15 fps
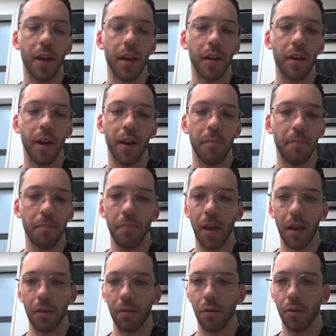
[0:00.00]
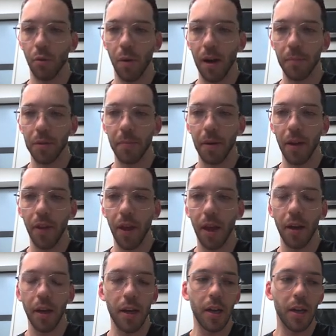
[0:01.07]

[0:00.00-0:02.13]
and I make no qualms about that.